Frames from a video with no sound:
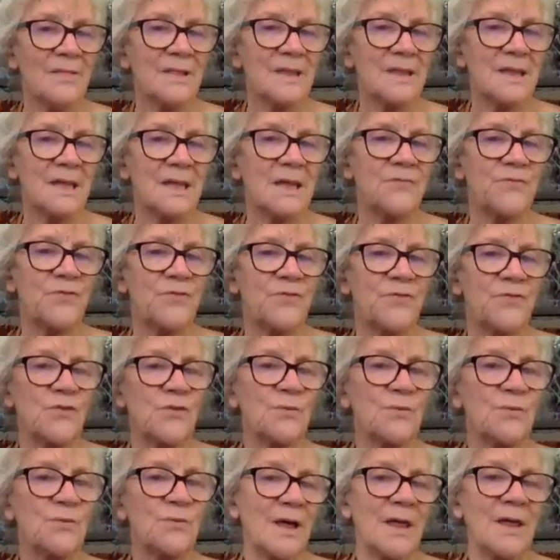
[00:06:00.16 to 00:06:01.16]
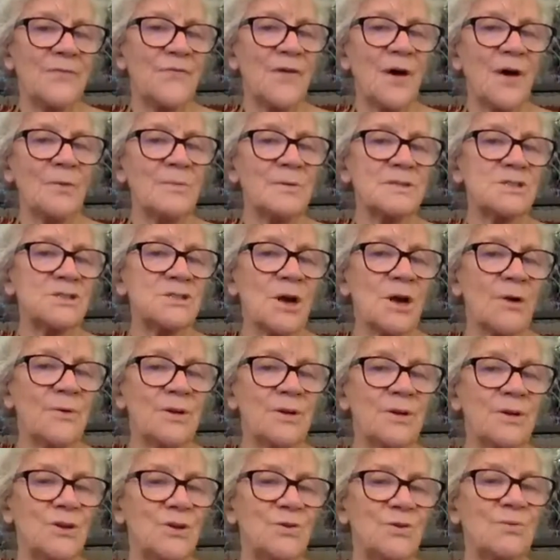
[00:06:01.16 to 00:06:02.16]
if I was
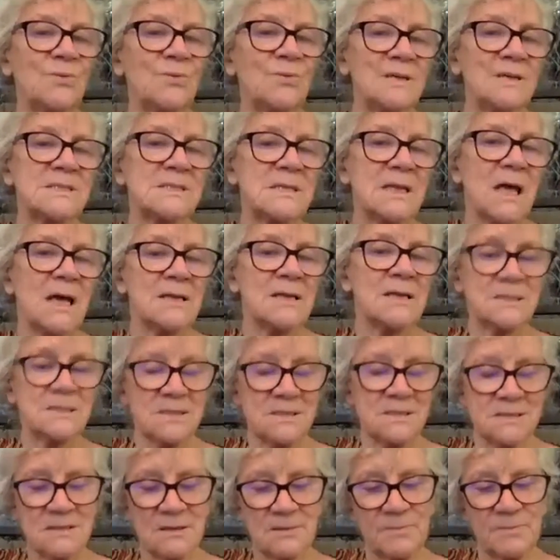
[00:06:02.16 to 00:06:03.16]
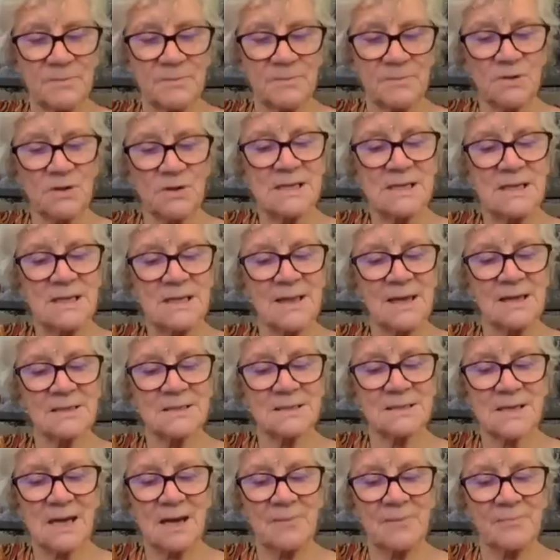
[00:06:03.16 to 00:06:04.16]
showing you a slide system, you'd
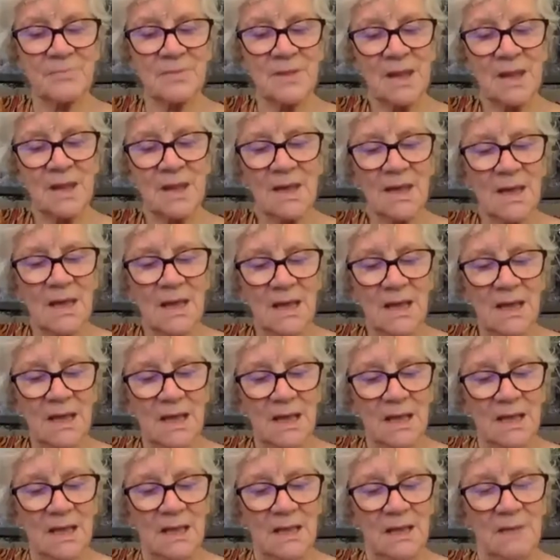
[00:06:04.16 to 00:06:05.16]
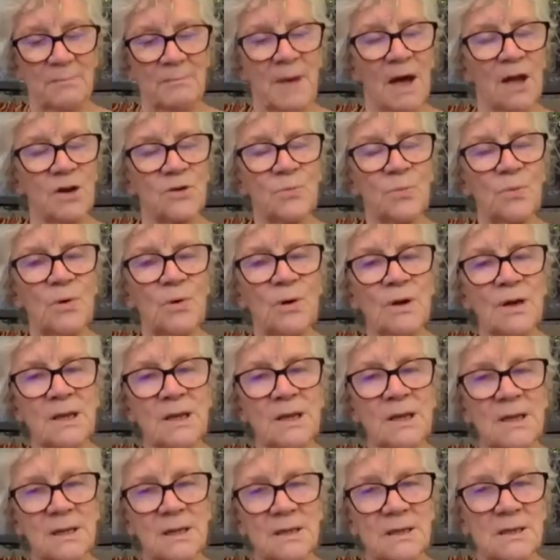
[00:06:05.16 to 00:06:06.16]
that Mount
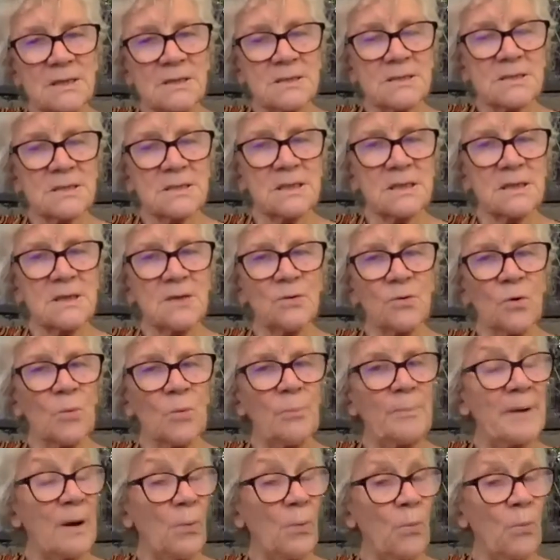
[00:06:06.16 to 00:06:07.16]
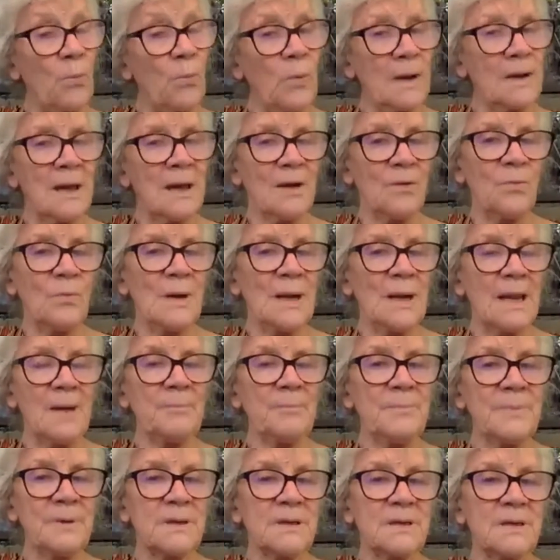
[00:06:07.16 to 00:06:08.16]
Warning is
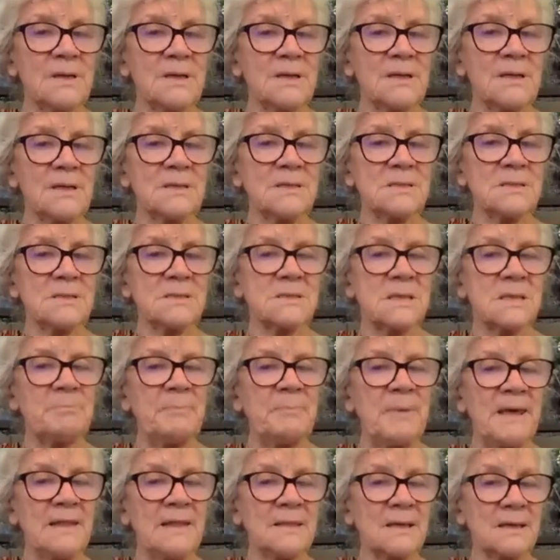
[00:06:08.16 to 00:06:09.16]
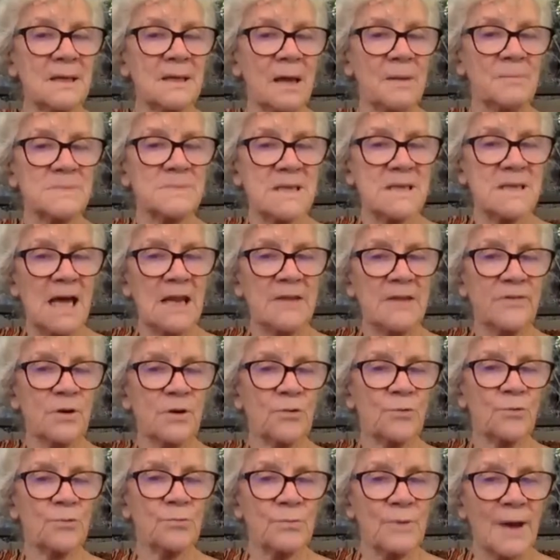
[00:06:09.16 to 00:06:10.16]
Wollumbin is the peak that comes out of a
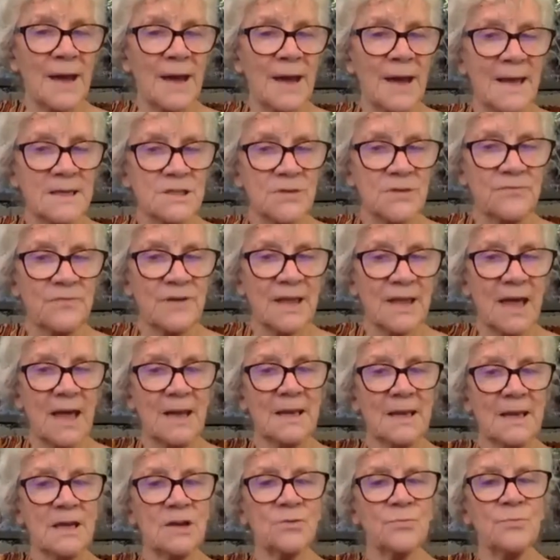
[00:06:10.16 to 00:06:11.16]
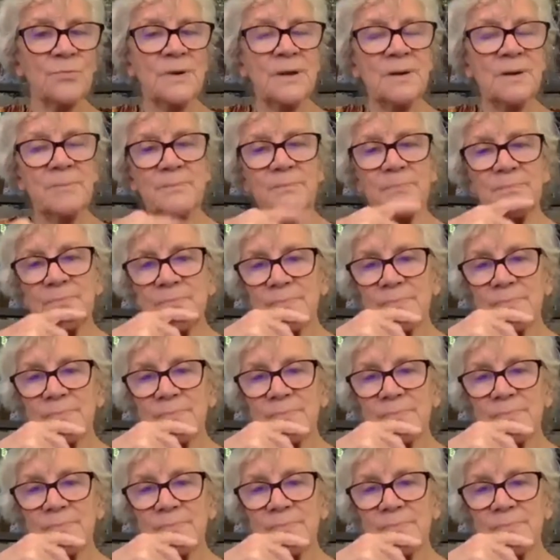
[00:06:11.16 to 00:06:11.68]
great volcanic rim.